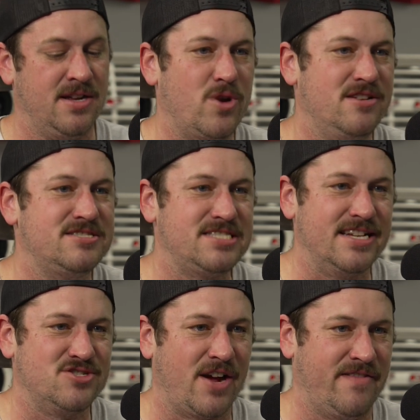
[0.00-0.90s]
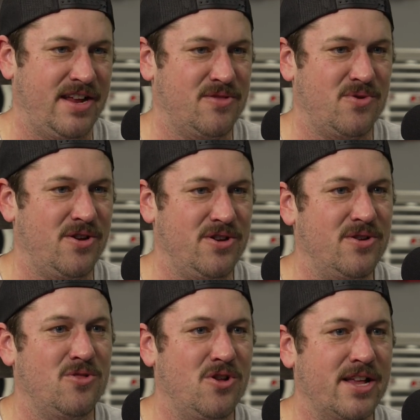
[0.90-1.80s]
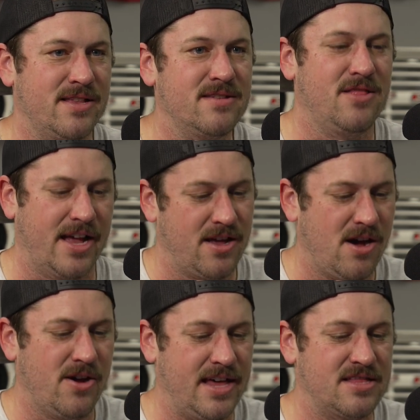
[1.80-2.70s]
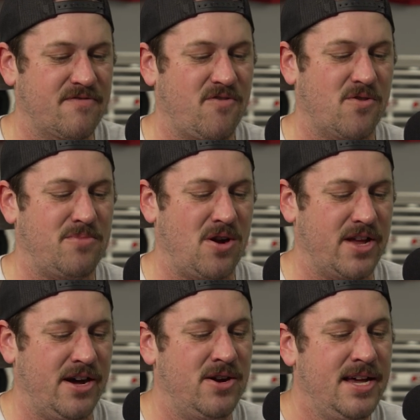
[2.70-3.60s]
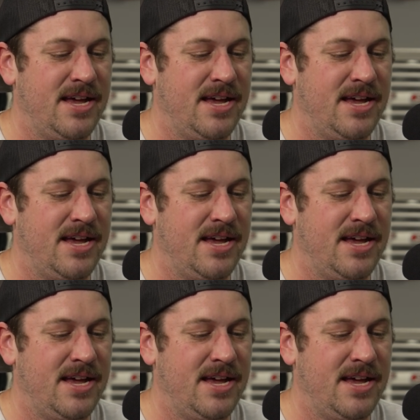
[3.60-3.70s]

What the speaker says: When you see it driving down the road, you'll look like, oh yeah, that's a Ford Bronco.